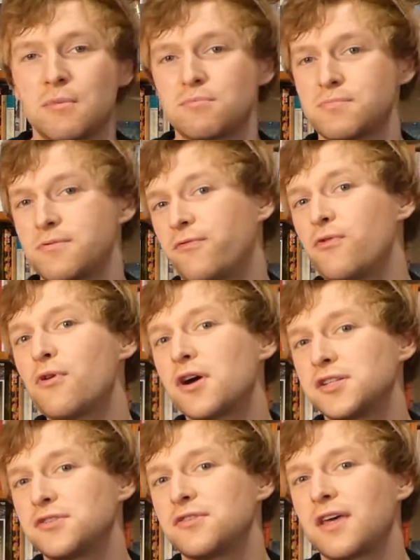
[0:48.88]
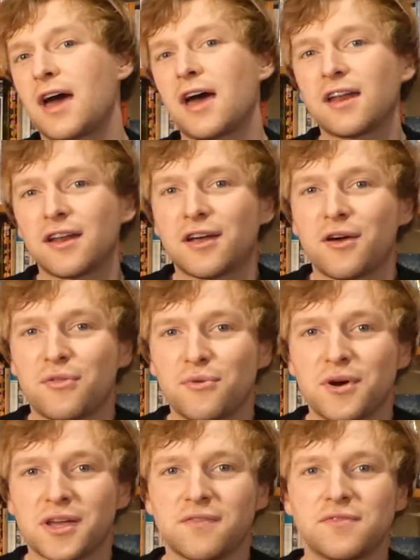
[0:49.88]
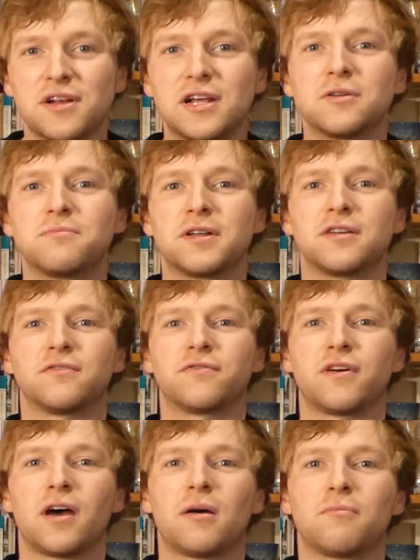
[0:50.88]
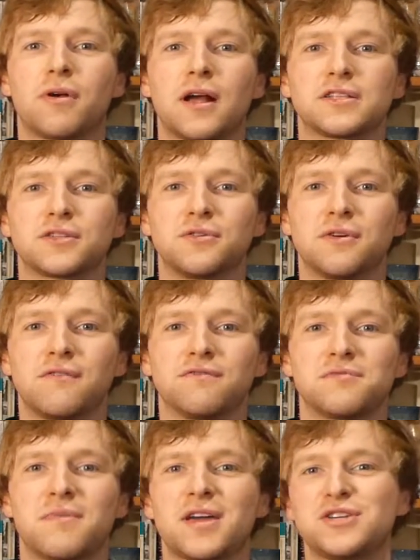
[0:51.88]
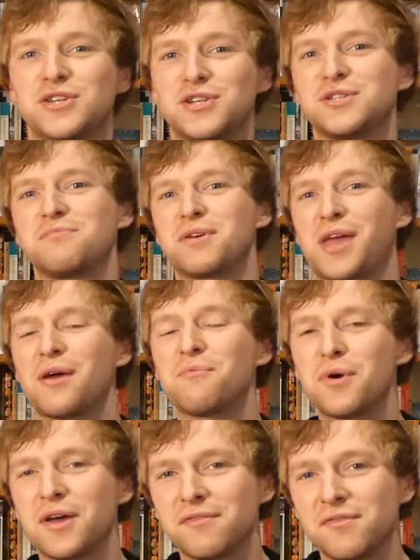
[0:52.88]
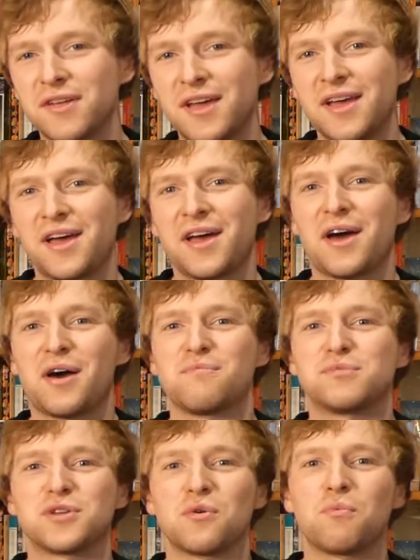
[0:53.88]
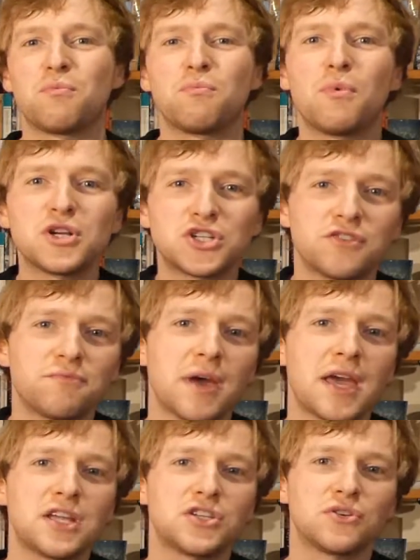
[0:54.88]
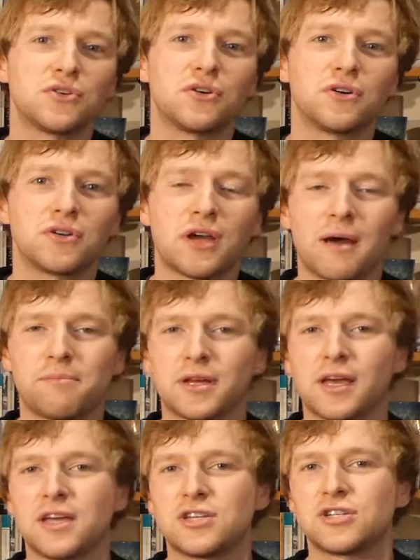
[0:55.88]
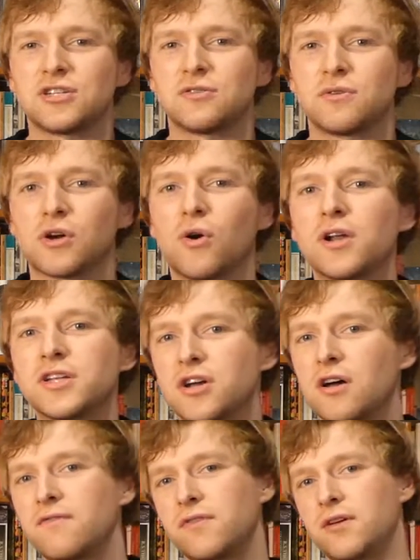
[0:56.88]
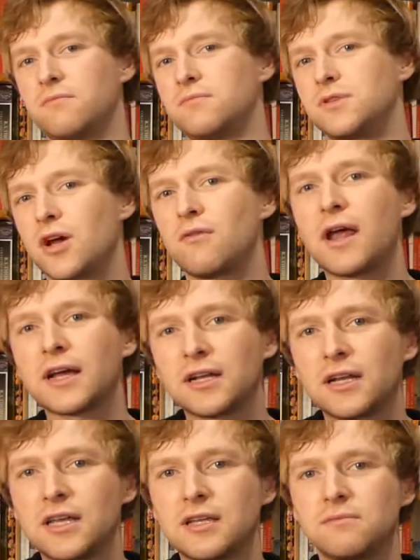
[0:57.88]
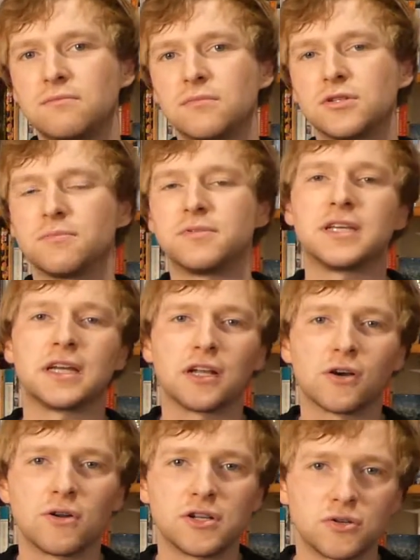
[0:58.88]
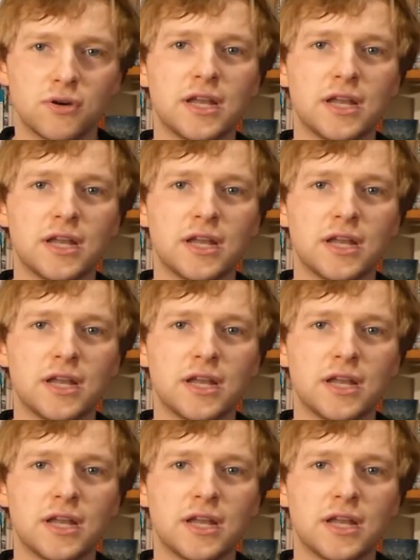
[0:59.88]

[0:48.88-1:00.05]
But before I do that, I thought I'd give you a little bit of practical information to begin with. So once you've made your application to a college, either directly to a particular college or